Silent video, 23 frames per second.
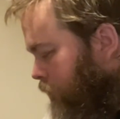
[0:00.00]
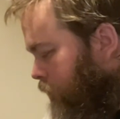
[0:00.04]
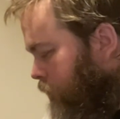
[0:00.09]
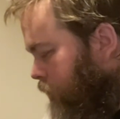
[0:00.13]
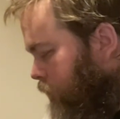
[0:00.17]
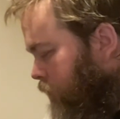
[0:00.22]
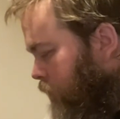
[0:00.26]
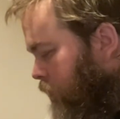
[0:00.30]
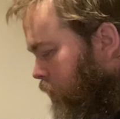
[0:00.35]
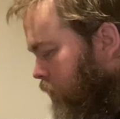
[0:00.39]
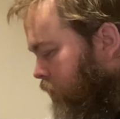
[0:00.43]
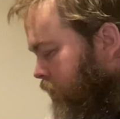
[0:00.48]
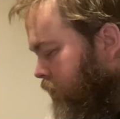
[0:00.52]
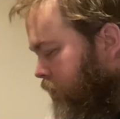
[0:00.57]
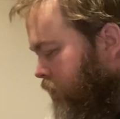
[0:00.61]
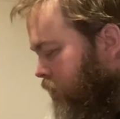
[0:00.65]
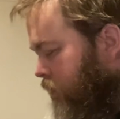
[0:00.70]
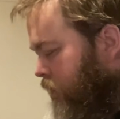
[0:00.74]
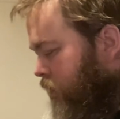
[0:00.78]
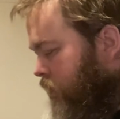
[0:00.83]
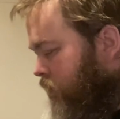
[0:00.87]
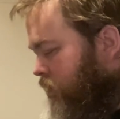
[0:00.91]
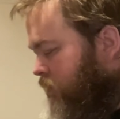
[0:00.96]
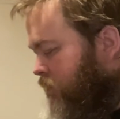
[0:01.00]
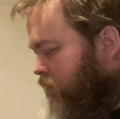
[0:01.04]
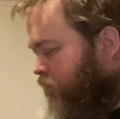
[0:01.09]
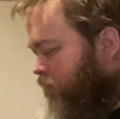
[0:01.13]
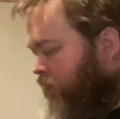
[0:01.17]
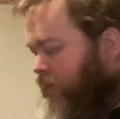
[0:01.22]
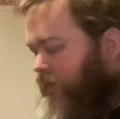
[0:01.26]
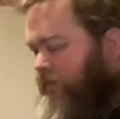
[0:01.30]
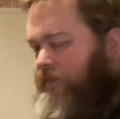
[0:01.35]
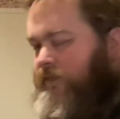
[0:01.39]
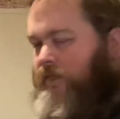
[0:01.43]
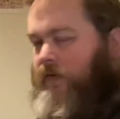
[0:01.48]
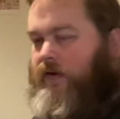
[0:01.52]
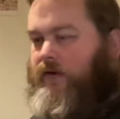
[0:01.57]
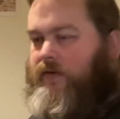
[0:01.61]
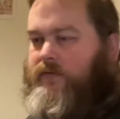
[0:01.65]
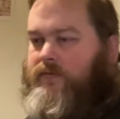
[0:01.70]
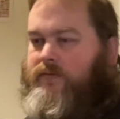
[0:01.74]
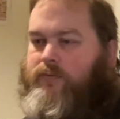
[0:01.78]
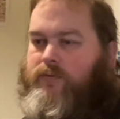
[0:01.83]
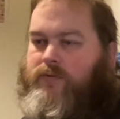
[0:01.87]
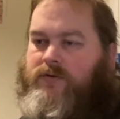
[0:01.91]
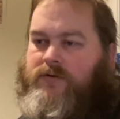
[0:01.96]
rather than the
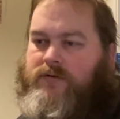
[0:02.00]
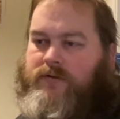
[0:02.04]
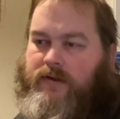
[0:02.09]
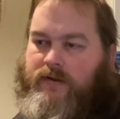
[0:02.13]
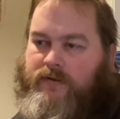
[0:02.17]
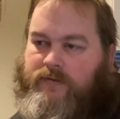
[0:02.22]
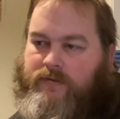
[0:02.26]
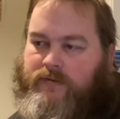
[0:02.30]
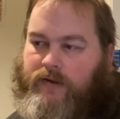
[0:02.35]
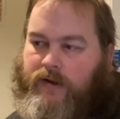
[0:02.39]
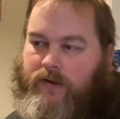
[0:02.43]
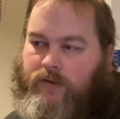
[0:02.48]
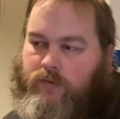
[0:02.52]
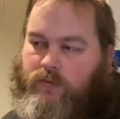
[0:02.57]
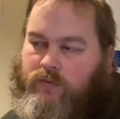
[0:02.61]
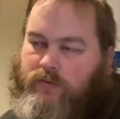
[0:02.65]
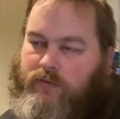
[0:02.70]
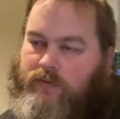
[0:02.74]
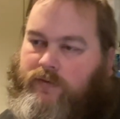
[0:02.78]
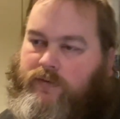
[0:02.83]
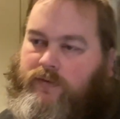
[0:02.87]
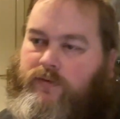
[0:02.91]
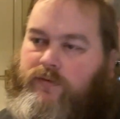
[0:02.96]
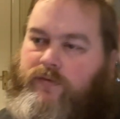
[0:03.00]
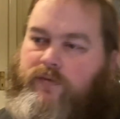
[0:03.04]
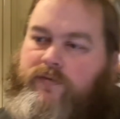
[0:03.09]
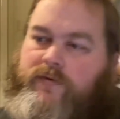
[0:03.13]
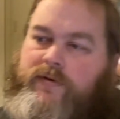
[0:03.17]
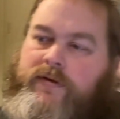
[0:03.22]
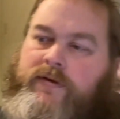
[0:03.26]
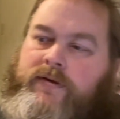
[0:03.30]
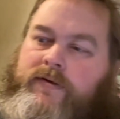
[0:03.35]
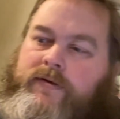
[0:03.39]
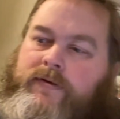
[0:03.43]
Spitfires, which tend to get all the glory.